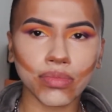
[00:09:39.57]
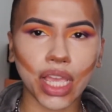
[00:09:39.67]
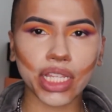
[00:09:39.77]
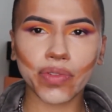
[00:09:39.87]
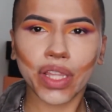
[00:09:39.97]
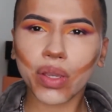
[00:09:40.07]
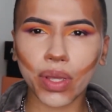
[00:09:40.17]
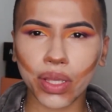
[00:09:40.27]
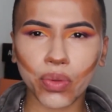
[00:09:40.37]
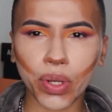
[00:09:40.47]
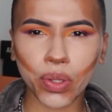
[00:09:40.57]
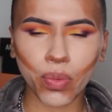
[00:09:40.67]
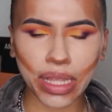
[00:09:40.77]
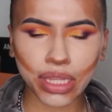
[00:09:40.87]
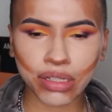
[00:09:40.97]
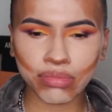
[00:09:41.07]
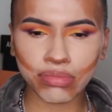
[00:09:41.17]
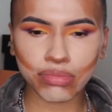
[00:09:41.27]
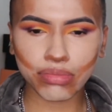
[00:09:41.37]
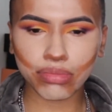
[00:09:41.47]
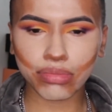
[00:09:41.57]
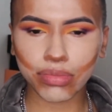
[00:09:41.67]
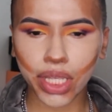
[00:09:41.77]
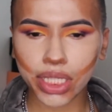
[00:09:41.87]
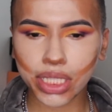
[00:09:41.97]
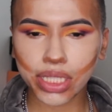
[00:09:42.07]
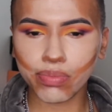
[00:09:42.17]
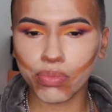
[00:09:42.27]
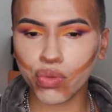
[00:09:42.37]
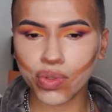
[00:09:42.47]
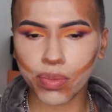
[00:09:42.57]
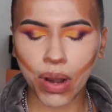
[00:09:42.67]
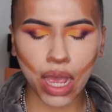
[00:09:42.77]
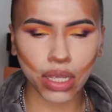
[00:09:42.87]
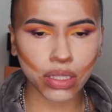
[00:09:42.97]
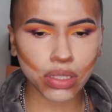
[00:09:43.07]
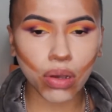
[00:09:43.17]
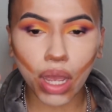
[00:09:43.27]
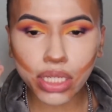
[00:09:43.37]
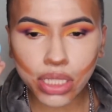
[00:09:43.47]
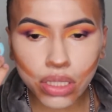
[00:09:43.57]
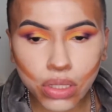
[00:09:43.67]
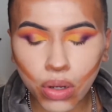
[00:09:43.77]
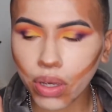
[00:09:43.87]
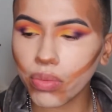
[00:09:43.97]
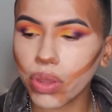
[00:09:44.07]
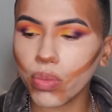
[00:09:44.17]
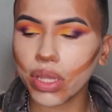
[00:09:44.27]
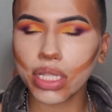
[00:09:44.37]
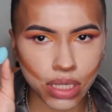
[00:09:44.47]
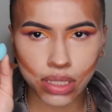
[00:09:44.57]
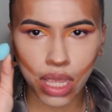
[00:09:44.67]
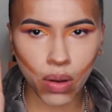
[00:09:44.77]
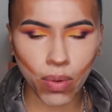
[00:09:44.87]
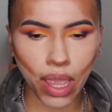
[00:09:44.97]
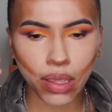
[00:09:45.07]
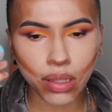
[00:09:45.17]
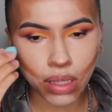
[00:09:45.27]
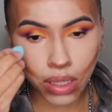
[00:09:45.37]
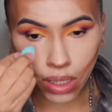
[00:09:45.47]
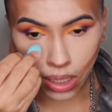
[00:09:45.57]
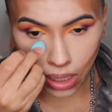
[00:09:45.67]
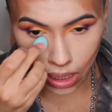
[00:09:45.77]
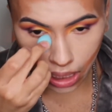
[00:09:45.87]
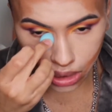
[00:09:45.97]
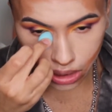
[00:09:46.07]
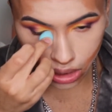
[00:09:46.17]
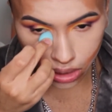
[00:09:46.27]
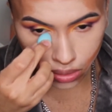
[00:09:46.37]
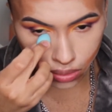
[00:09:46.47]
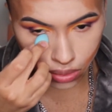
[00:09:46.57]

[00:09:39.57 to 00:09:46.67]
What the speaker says: I just feel like when you wet them, it just moves the product. So I just like to go in with one that is not wet, and I just like to.